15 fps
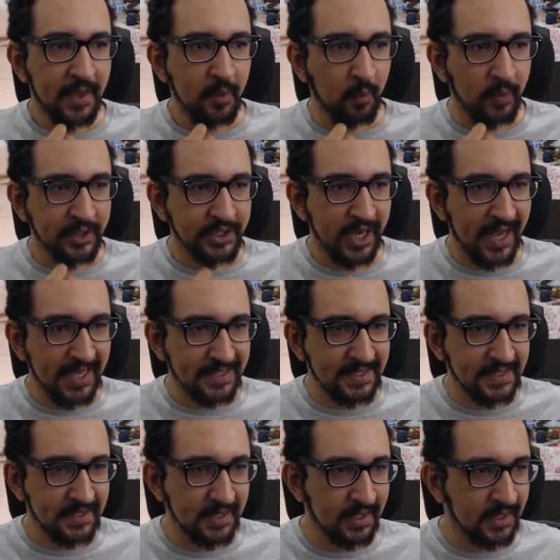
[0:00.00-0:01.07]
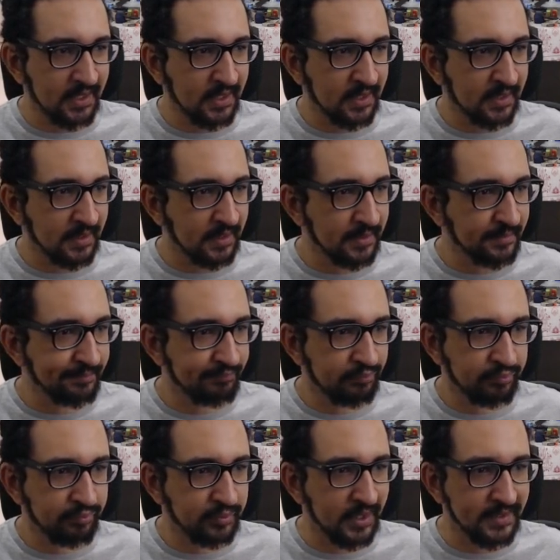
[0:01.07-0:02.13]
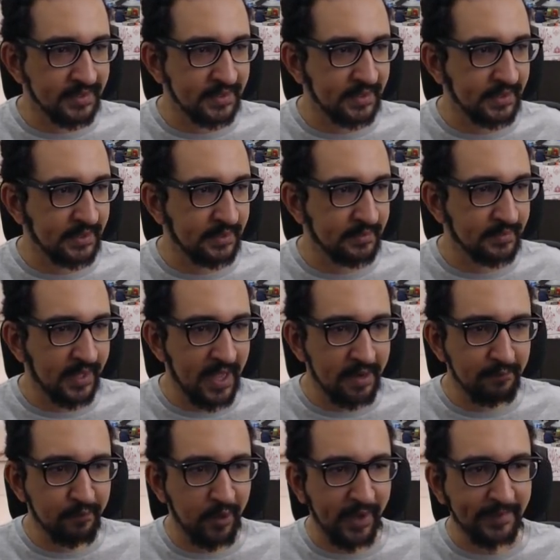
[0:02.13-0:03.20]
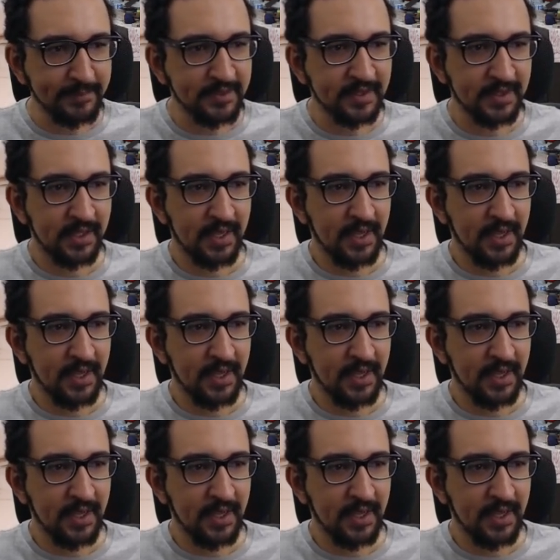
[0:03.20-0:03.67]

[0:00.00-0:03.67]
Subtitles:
which has let's see, 10 frames.